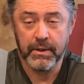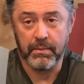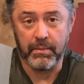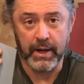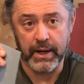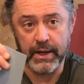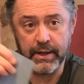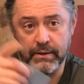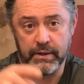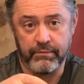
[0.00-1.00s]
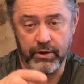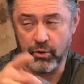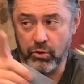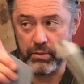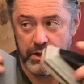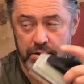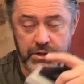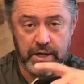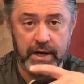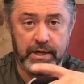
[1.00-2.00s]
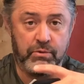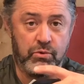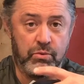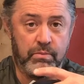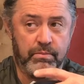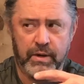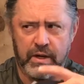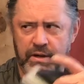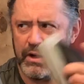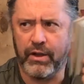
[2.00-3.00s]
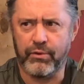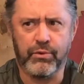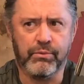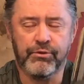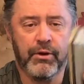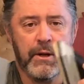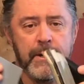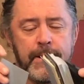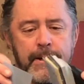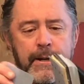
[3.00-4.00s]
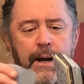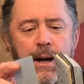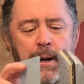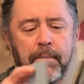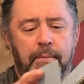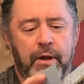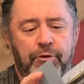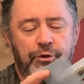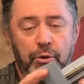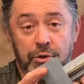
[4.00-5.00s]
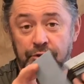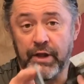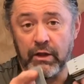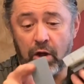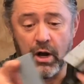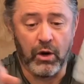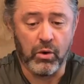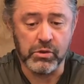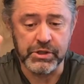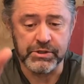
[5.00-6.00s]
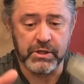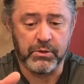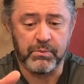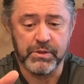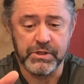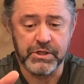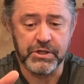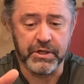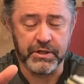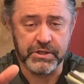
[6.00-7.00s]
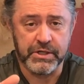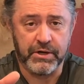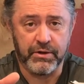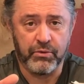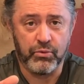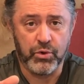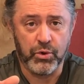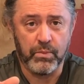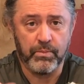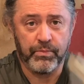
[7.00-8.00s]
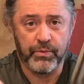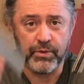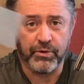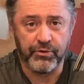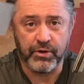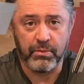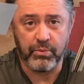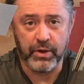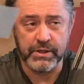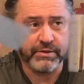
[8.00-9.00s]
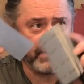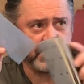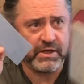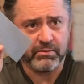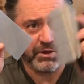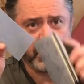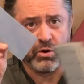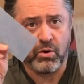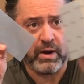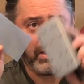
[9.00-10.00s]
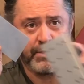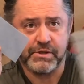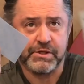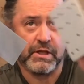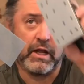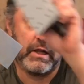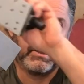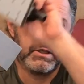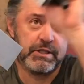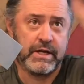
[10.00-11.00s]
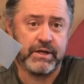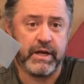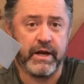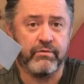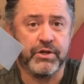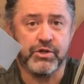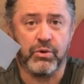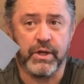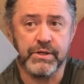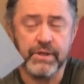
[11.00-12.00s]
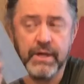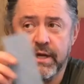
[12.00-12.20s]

my living room and dining room and other rooms. And so using that long hose, I was able to position it in the center of the room. Using the abrasive, I was able to go around and just lightly sand every joint,